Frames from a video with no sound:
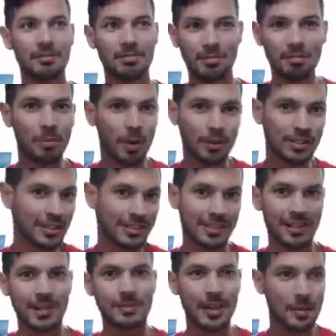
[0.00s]
most of the
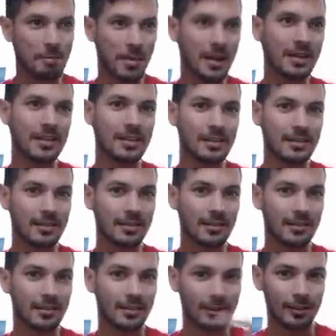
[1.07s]
time that money
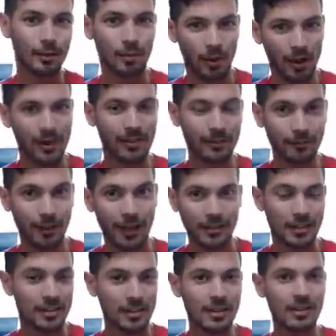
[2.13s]
to buy the
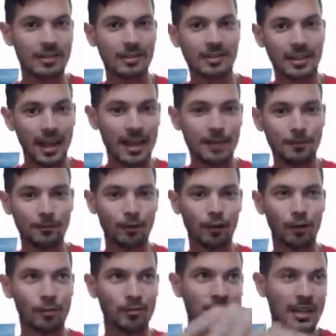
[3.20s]
flashy things came
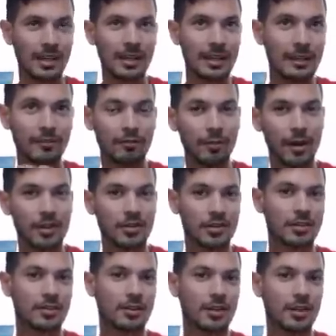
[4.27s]
from selling the
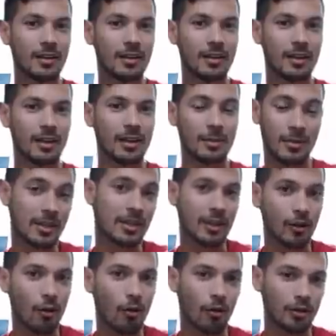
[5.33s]
information um, in their
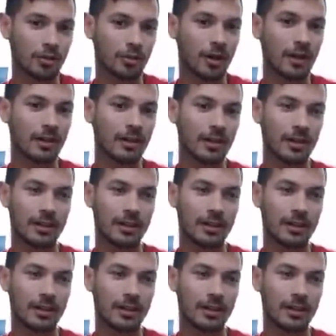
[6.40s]
course, right?